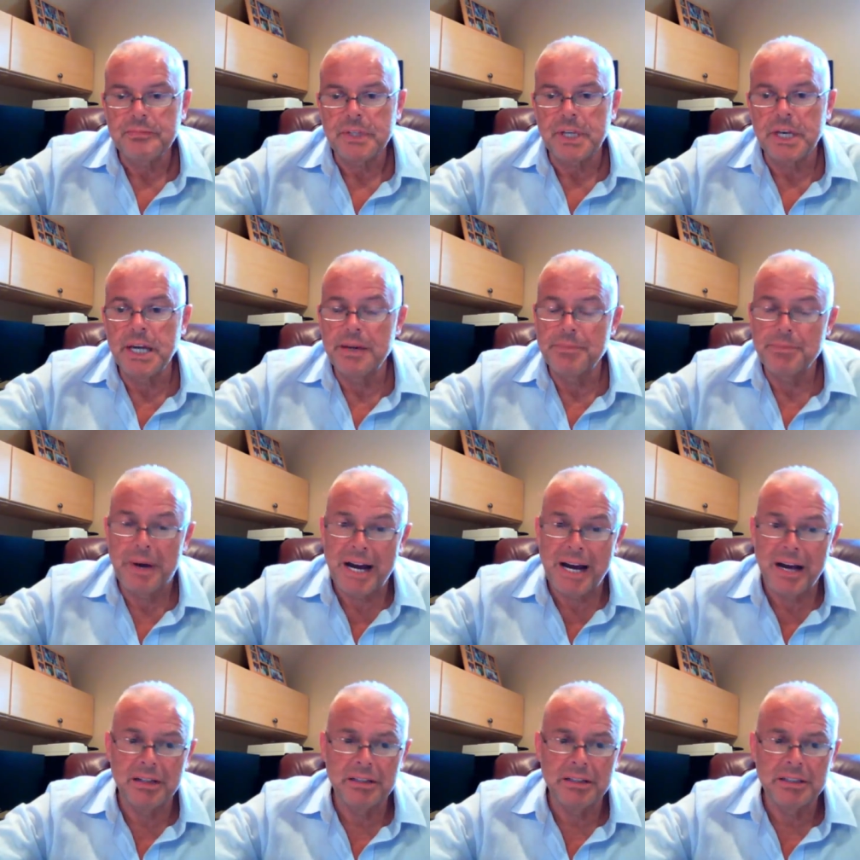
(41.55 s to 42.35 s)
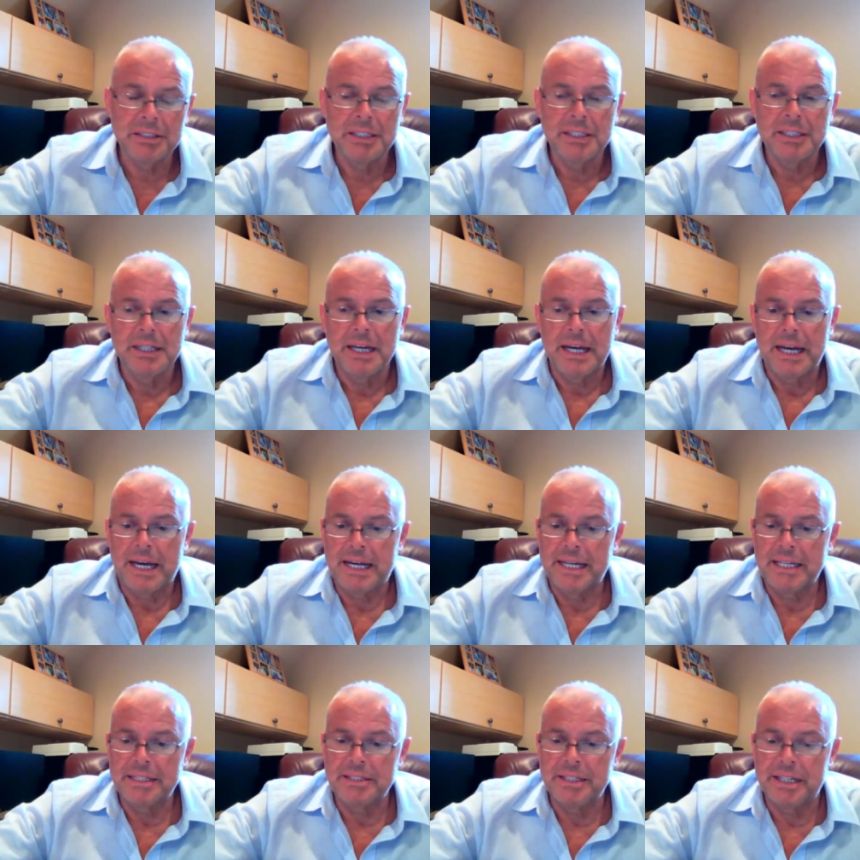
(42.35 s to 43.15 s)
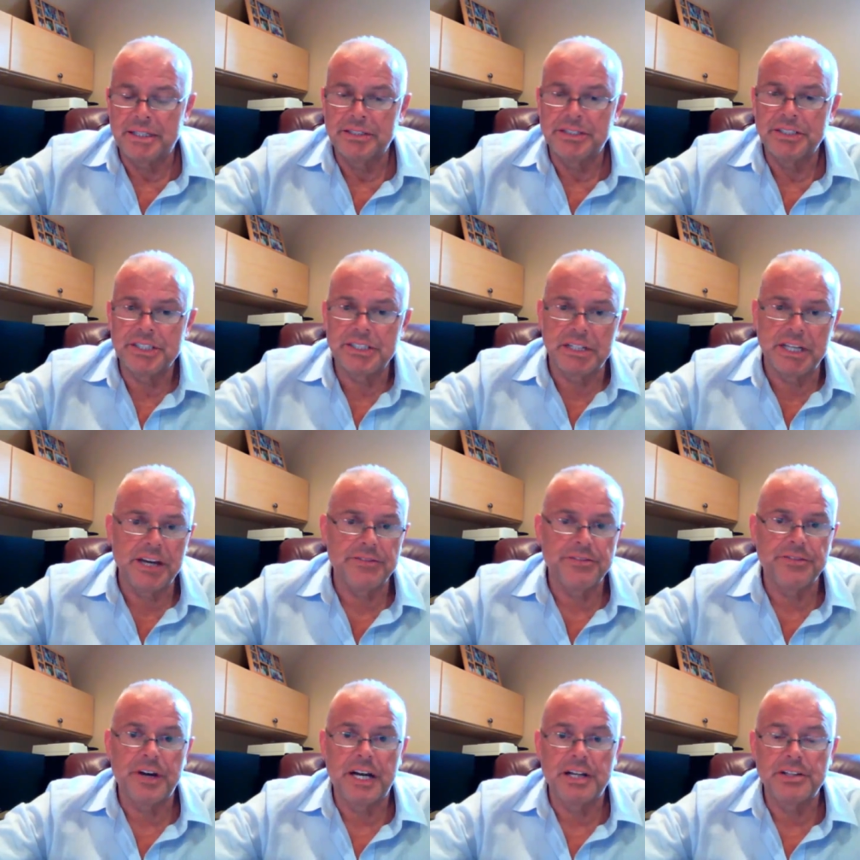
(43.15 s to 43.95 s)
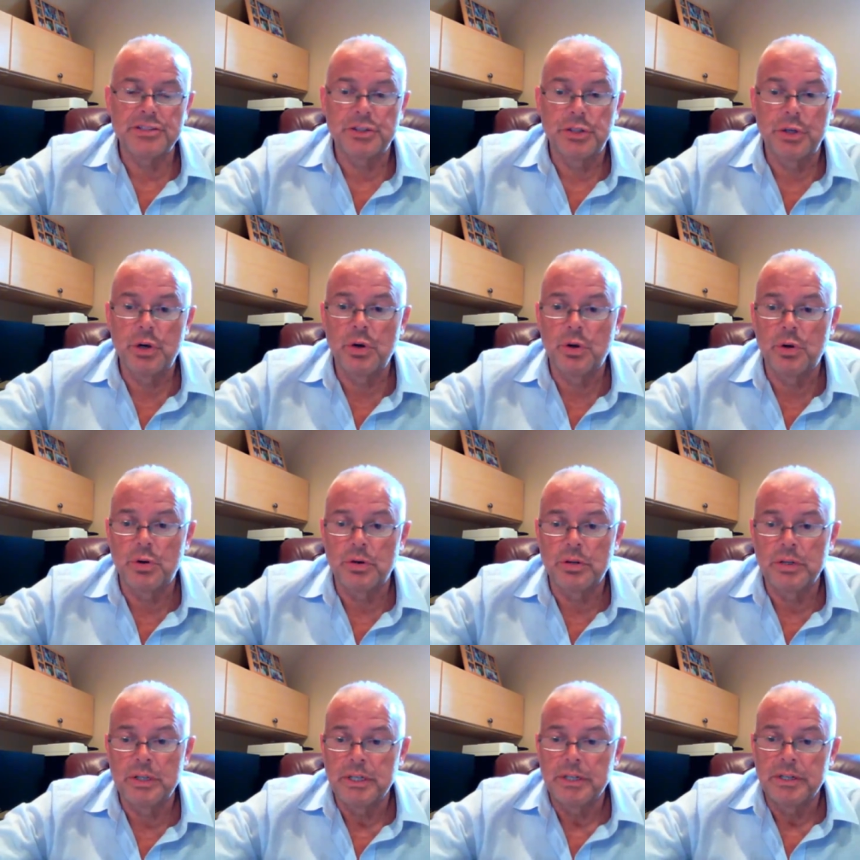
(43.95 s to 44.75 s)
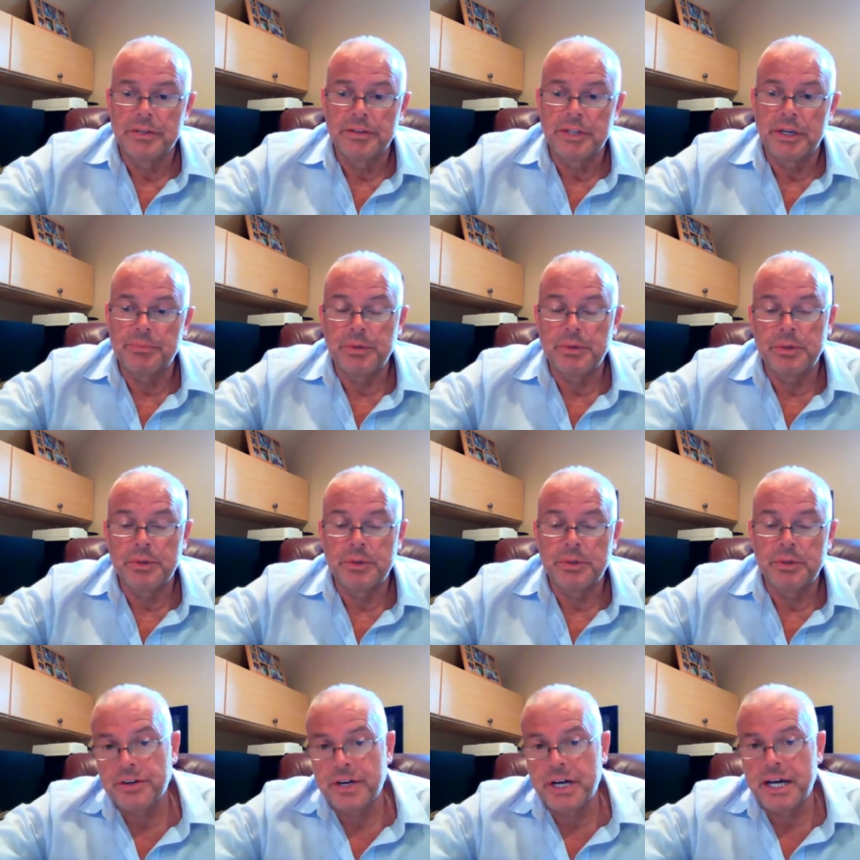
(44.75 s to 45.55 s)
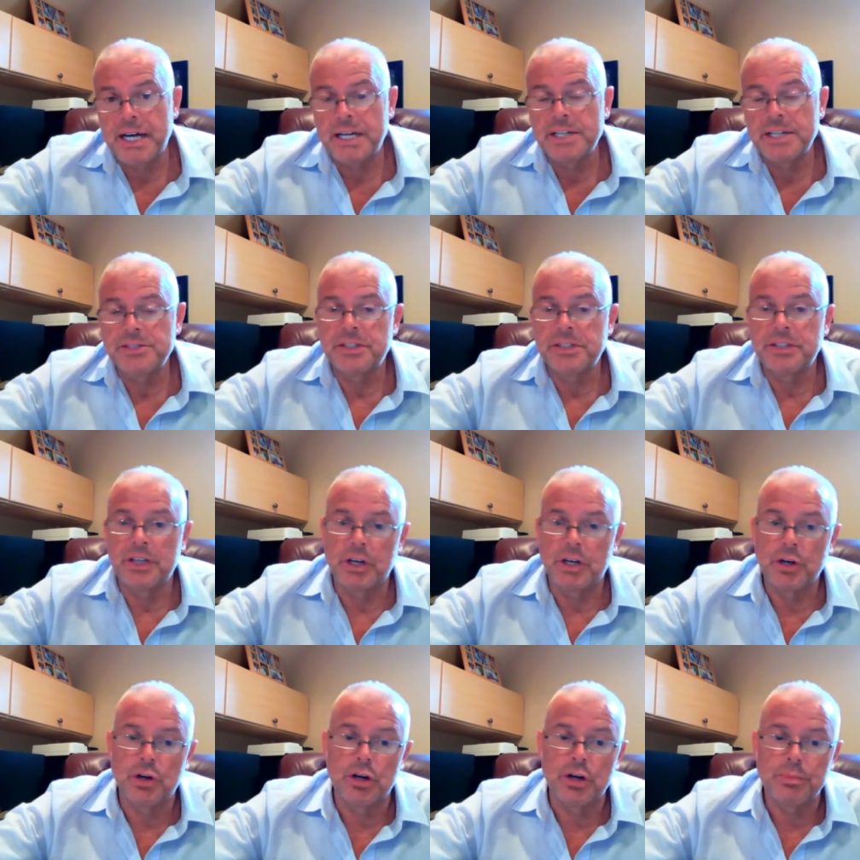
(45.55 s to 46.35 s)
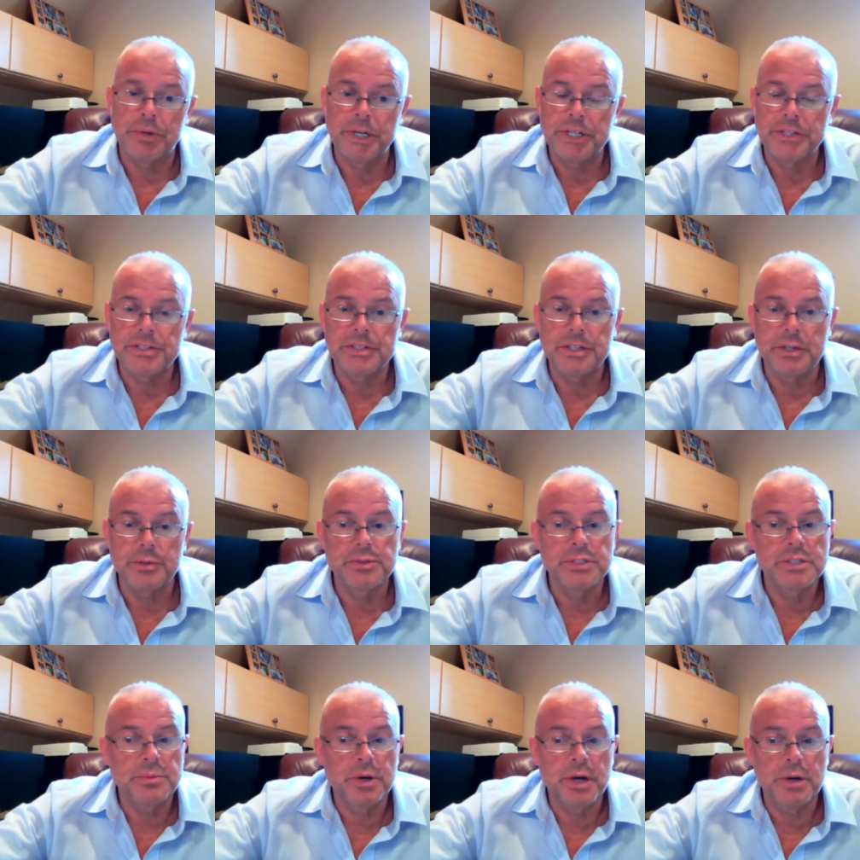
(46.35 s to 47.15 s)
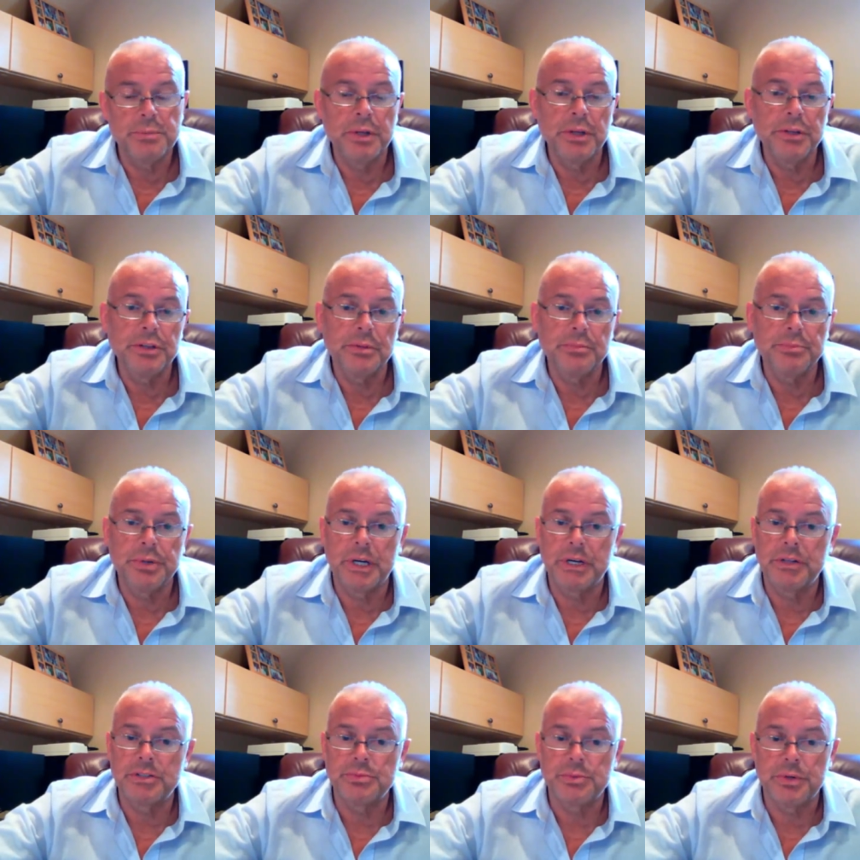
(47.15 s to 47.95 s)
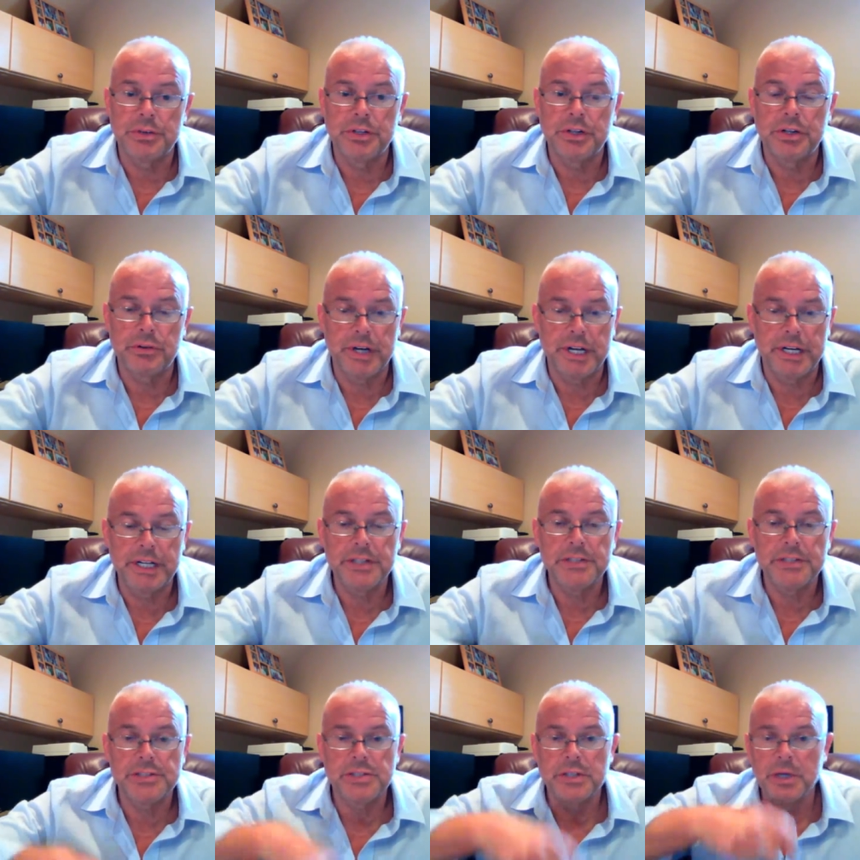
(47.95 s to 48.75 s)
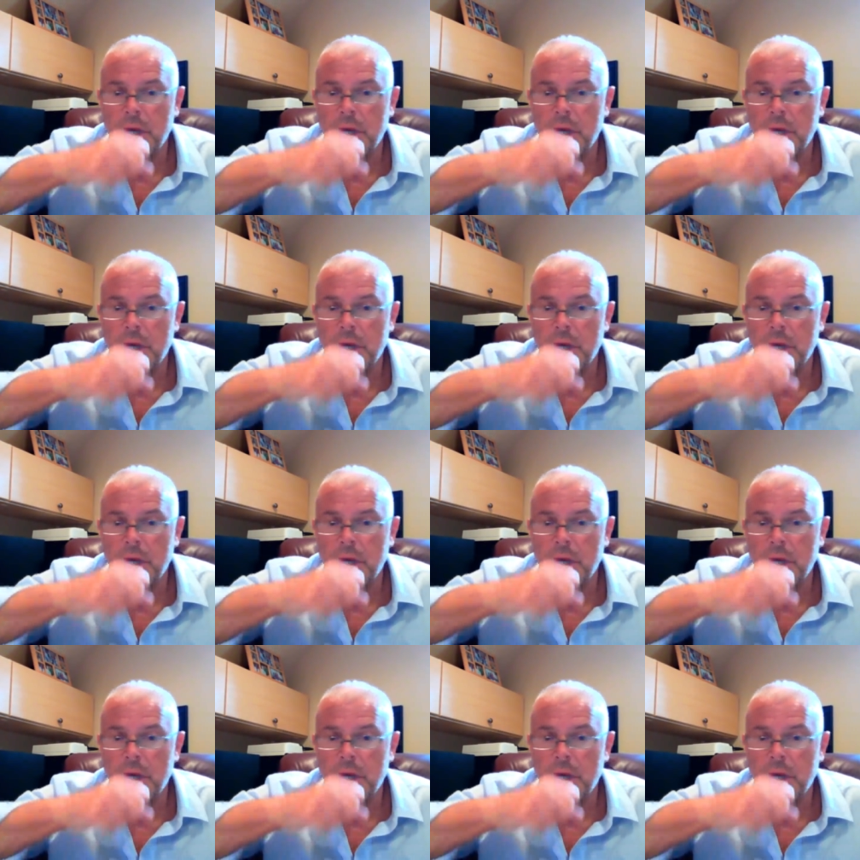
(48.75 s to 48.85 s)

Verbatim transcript: and eh, Mal, and and just let fans know that between the fans and the corporates, there was about a million pounds worth of credits.